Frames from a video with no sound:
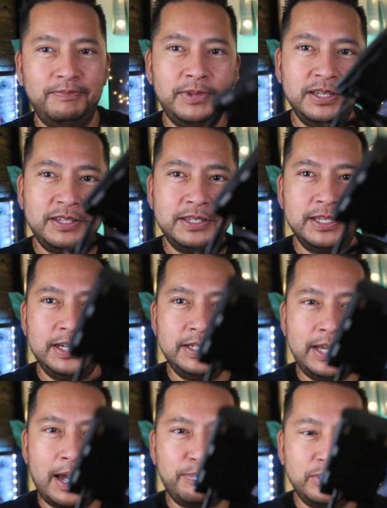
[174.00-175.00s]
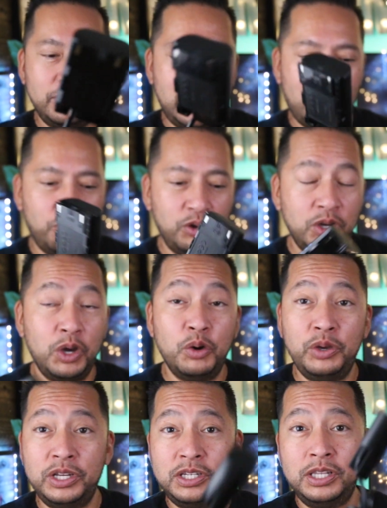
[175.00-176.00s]
this is an adapter that will
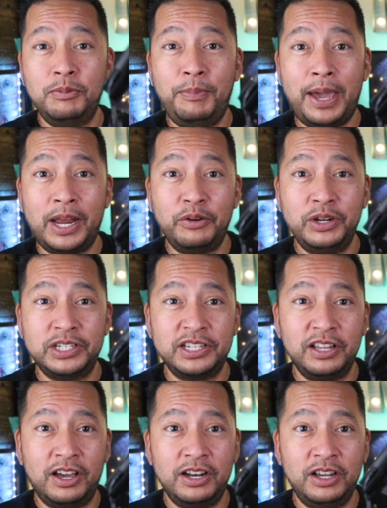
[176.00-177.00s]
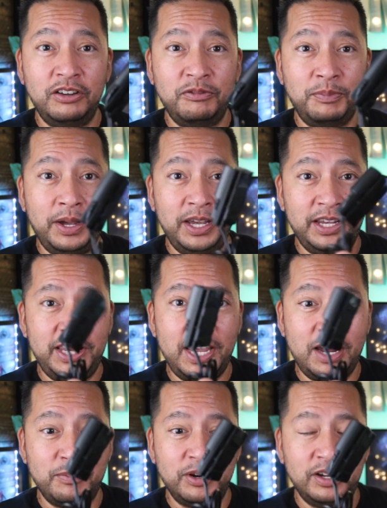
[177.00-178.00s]
go into the battery slot of my
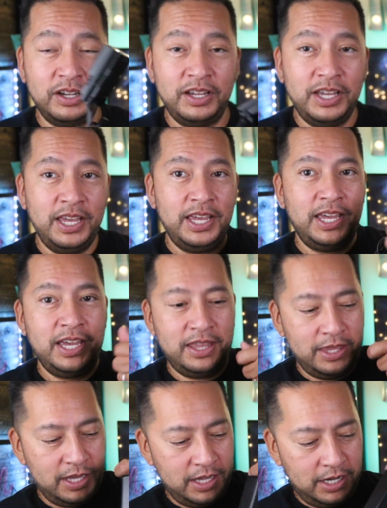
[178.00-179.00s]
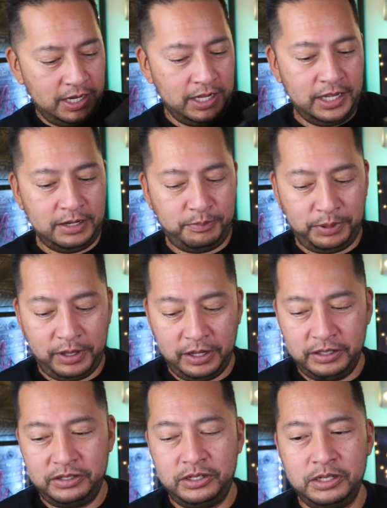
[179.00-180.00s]
camera, and then it
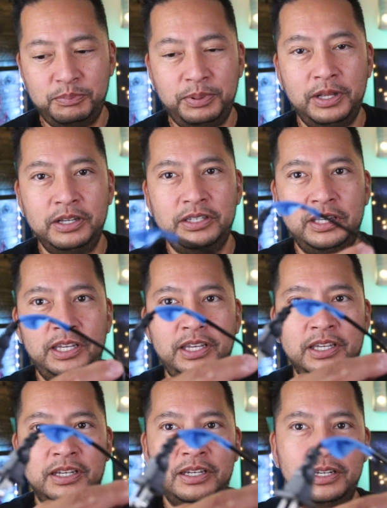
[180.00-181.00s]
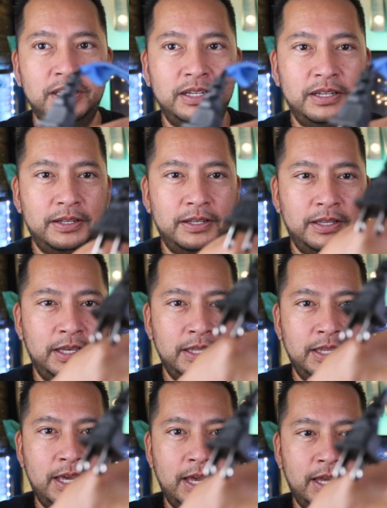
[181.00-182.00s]
plugs in like
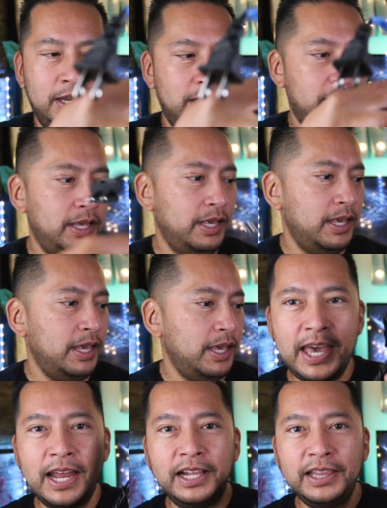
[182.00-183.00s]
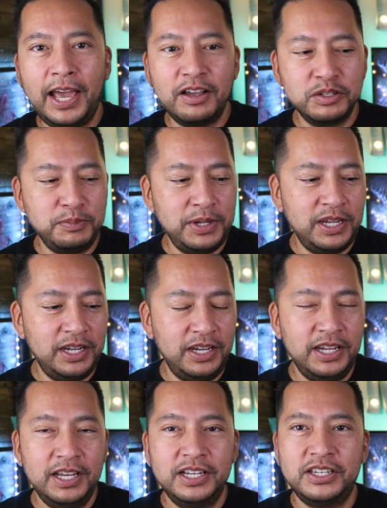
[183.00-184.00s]
that. That allows
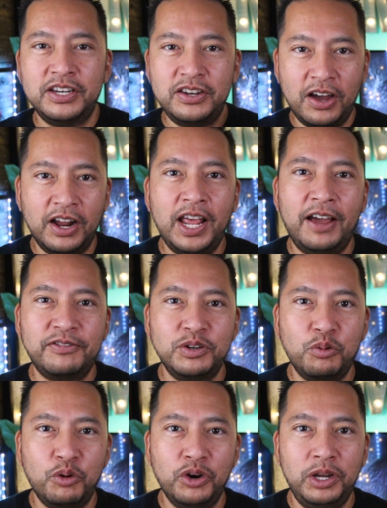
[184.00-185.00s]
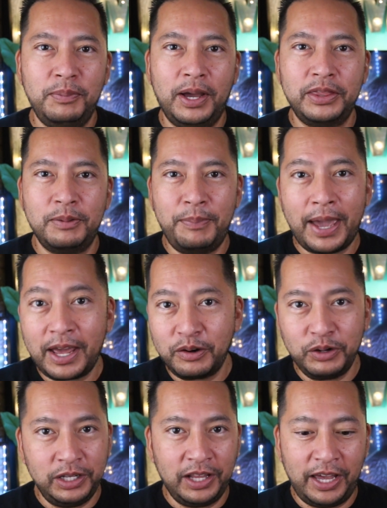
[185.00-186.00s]
me to not have to worry about the
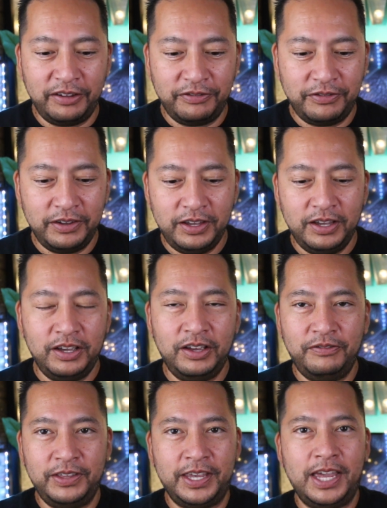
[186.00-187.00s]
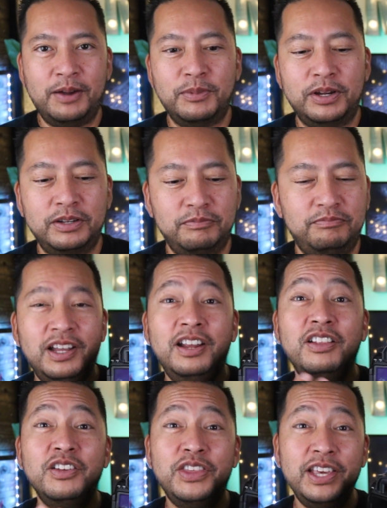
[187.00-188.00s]
battery life of the camera.
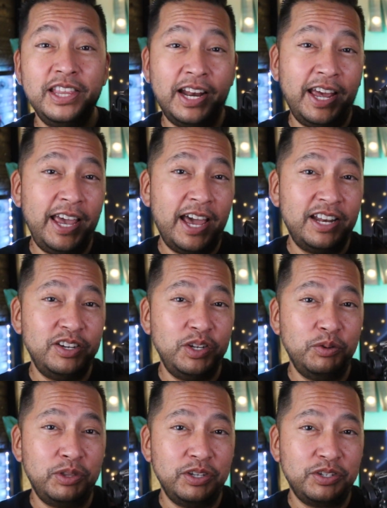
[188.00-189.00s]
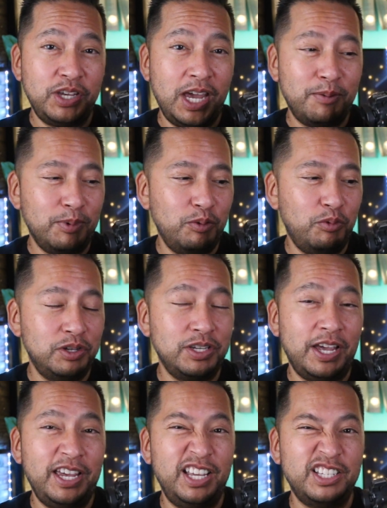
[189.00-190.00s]
Another thing that I had to do with this camera was
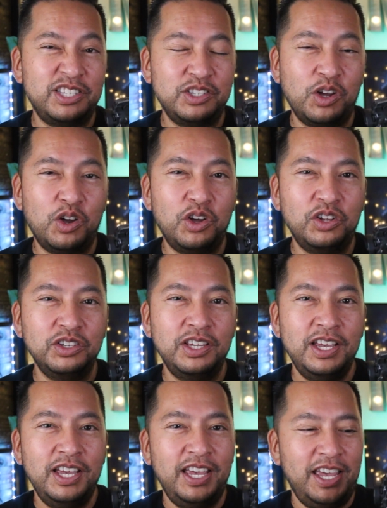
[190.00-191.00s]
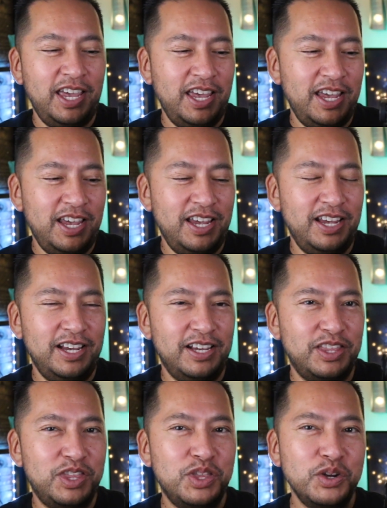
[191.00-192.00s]
I installed a
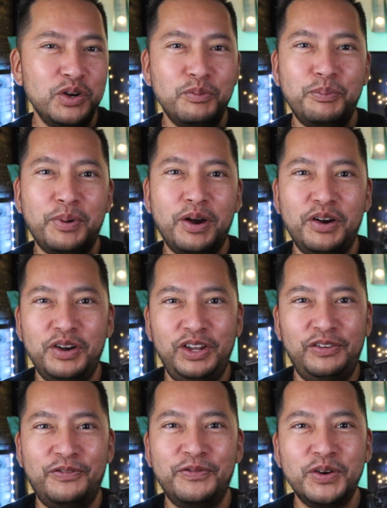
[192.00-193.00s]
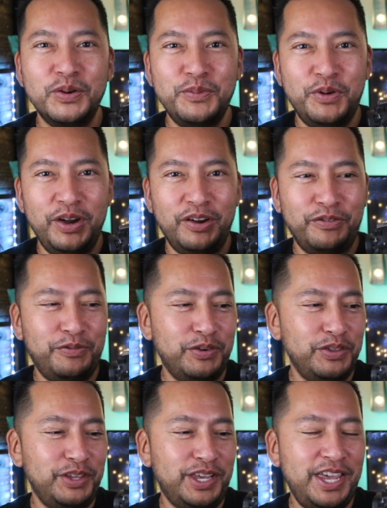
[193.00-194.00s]
third party firmware
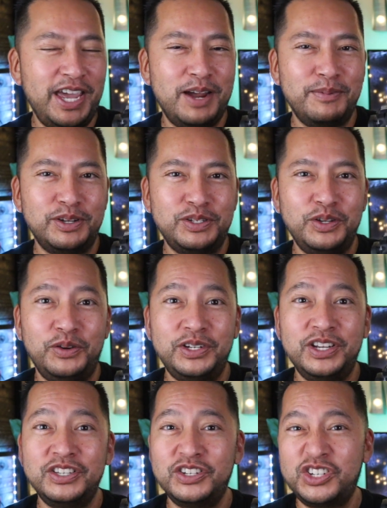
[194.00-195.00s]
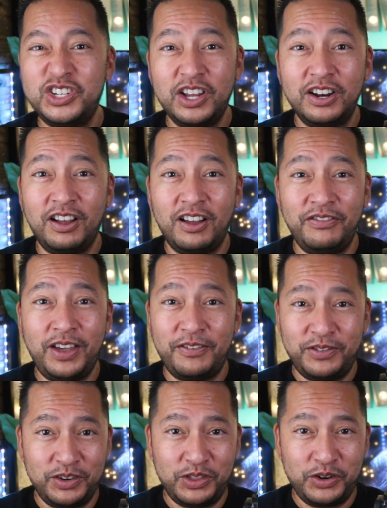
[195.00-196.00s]
for the camera so it doesn't shut off
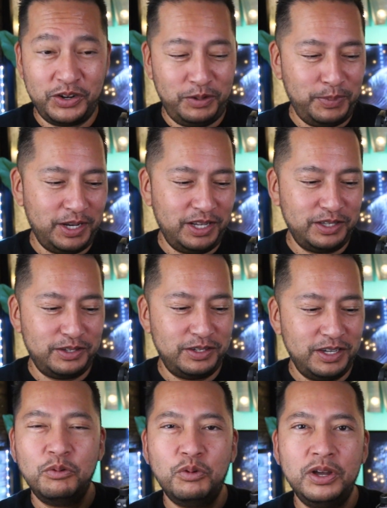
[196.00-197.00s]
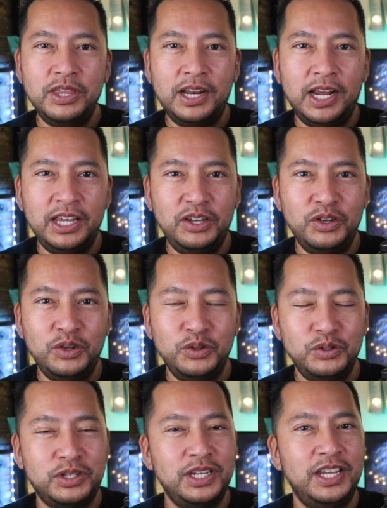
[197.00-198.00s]
after 30 minutes. The one that I
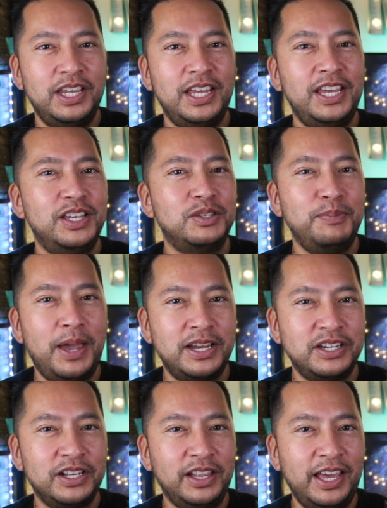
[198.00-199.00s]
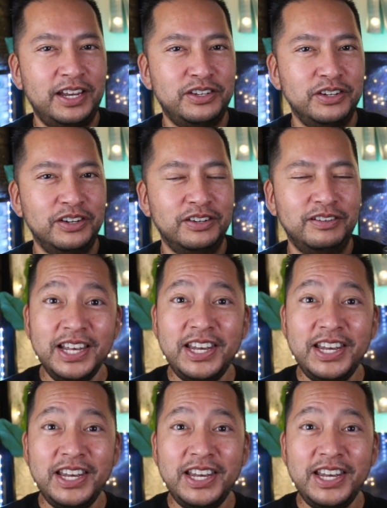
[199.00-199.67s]
used is Magic Lantern.